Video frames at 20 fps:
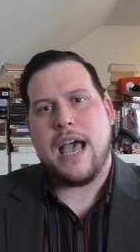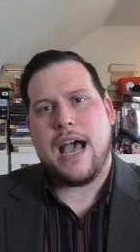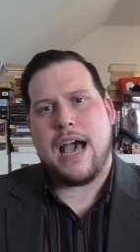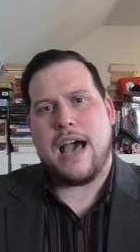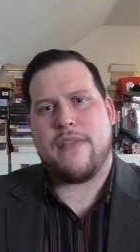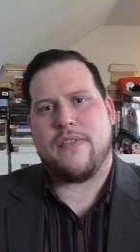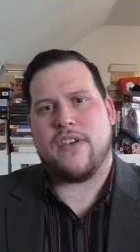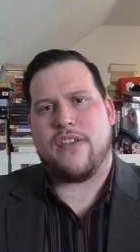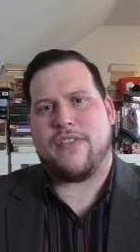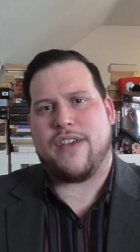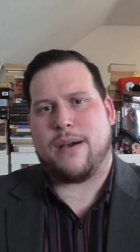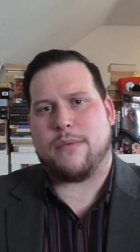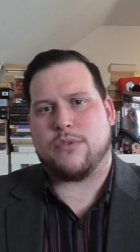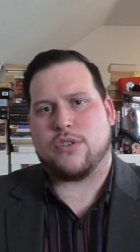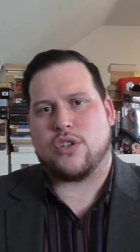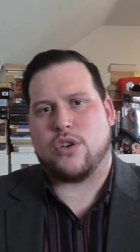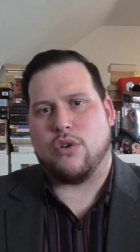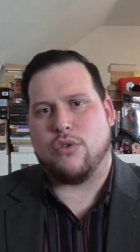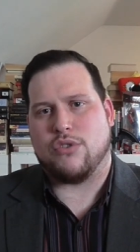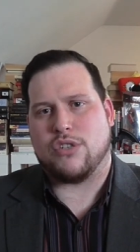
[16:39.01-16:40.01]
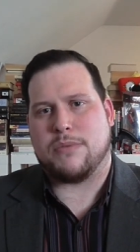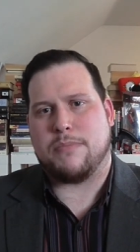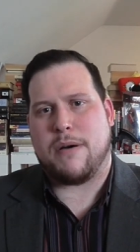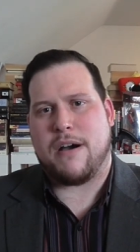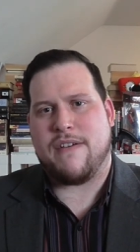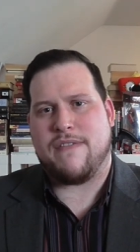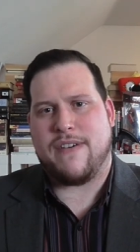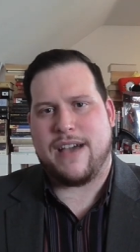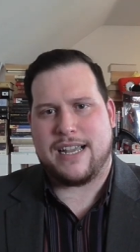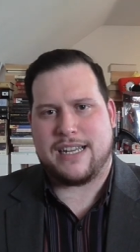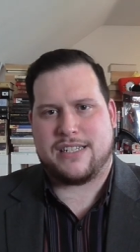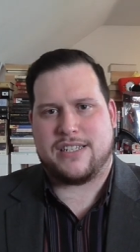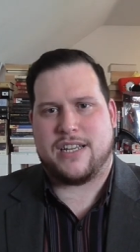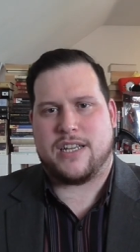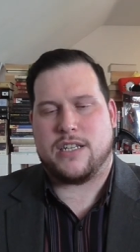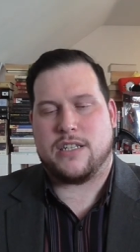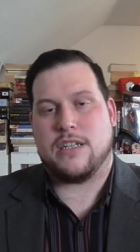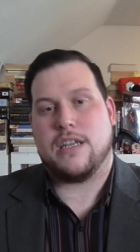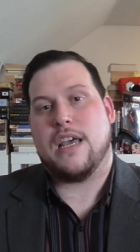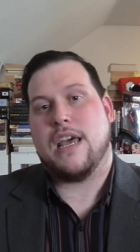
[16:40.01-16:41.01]
and that that was caused by
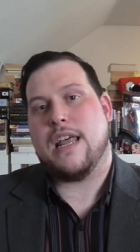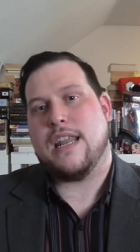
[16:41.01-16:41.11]
vaccine.